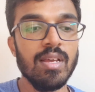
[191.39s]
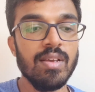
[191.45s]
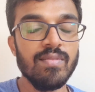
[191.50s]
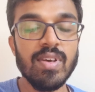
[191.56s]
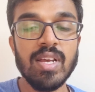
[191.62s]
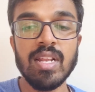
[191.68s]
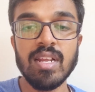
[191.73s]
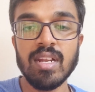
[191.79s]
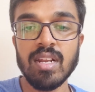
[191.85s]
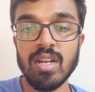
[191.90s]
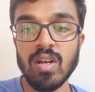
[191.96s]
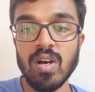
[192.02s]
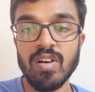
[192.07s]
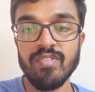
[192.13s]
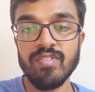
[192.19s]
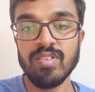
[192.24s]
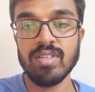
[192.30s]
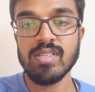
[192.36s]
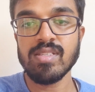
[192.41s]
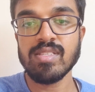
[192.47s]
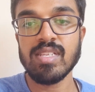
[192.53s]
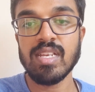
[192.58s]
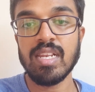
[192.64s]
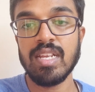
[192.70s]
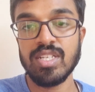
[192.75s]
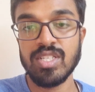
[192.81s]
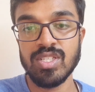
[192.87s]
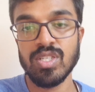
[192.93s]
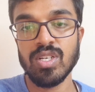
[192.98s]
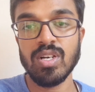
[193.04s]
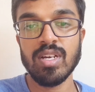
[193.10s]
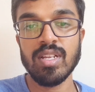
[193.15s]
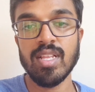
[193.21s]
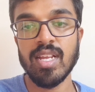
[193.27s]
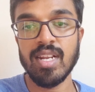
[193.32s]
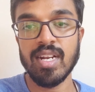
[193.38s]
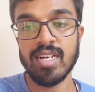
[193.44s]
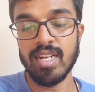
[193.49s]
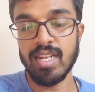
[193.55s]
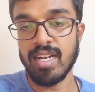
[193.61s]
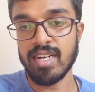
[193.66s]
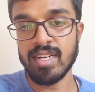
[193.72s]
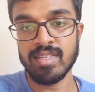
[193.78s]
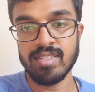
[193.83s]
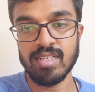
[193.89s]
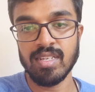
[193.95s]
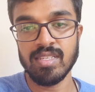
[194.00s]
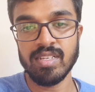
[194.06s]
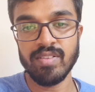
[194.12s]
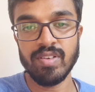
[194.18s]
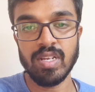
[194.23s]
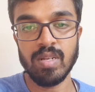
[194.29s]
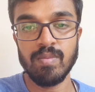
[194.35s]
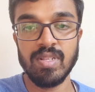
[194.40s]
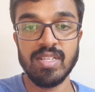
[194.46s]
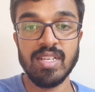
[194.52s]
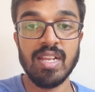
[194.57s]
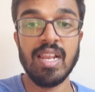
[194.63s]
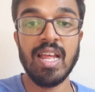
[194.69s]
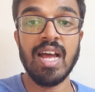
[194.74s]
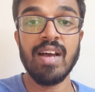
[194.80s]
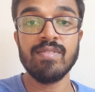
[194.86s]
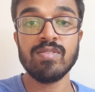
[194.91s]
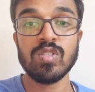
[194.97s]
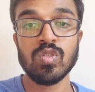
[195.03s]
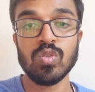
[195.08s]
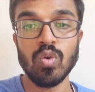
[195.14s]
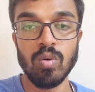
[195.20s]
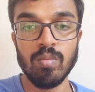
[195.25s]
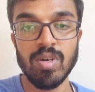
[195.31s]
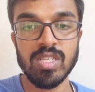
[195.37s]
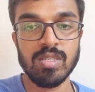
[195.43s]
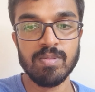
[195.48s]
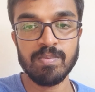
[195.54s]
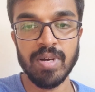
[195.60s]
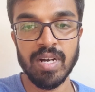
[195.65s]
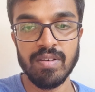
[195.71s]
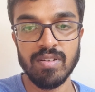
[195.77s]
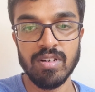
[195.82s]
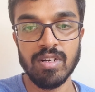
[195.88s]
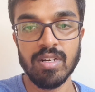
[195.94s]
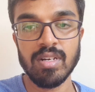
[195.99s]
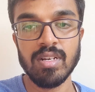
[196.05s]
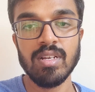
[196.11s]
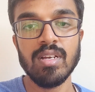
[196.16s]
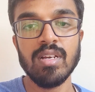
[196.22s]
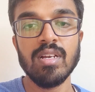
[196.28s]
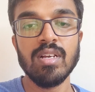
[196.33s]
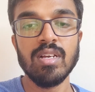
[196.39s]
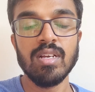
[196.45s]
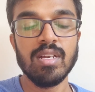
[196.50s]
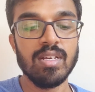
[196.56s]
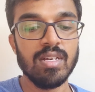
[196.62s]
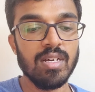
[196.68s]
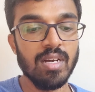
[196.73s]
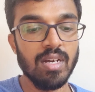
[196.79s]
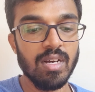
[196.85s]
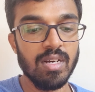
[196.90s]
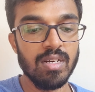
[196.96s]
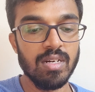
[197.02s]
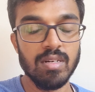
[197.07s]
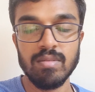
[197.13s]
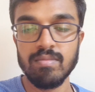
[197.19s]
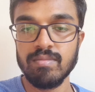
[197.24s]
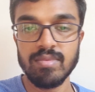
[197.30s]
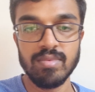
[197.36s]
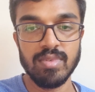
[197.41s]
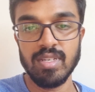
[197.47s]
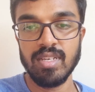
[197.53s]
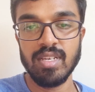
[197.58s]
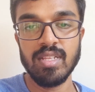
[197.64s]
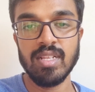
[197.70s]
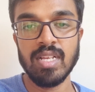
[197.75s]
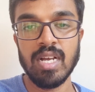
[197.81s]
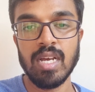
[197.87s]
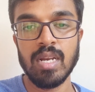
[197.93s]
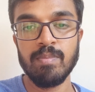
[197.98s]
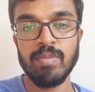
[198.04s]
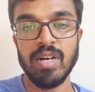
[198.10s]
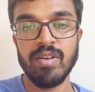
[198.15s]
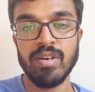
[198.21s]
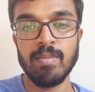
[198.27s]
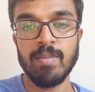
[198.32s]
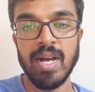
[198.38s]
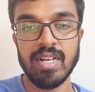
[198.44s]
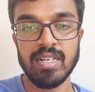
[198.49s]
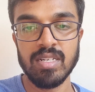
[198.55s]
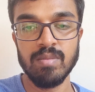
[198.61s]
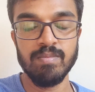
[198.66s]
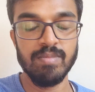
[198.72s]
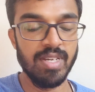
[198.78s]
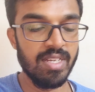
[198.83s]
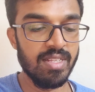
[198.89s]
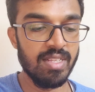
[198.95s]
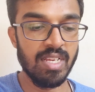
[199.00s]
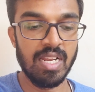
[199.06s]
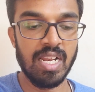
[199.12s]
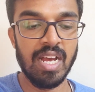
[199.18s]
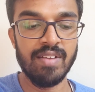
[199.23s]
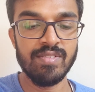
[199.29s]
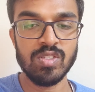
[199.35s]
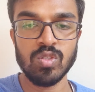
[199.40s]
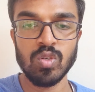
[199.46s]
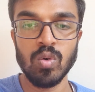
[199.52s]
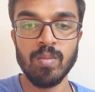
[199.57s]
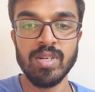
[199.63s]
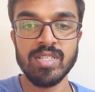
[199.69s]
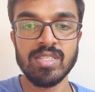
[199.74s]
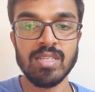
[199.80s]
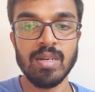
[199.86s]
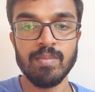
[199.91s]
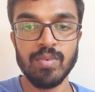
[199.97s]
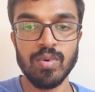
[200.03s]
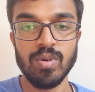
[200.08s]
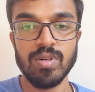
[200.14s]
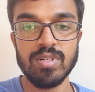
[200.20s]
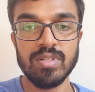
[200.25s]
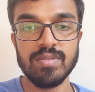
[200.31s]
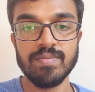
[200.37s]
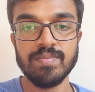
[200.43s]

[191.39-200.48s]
Well, in an office, they'll ensure that electricity is available. They'll have so much power in their power backup, and they'll have so much support